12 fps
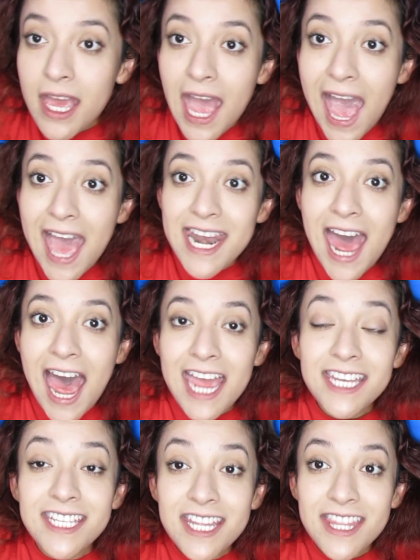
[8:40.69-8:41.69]
and I
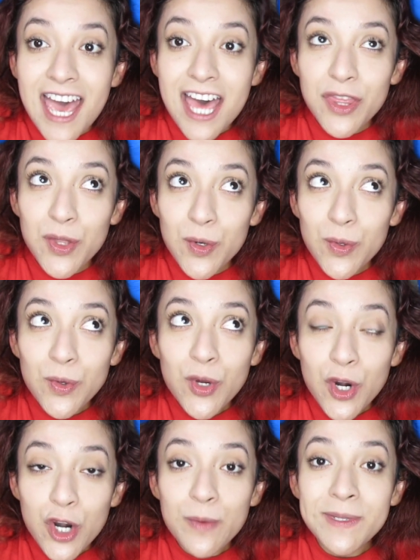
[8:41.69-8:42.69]
did that through
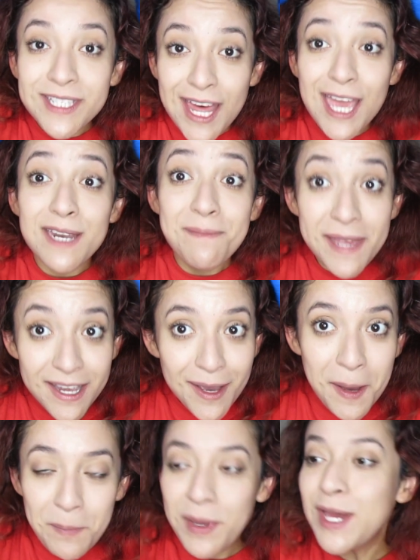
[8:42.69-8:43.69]
curbside
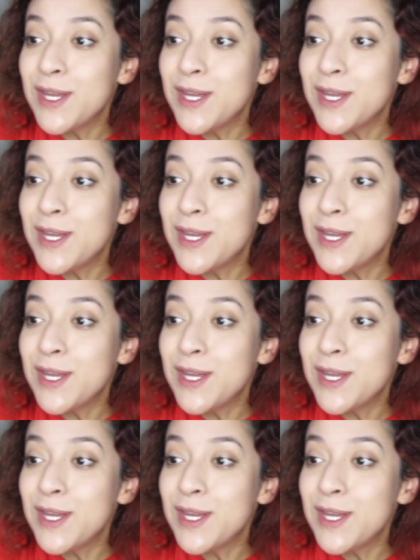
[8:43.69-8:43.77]
pickup.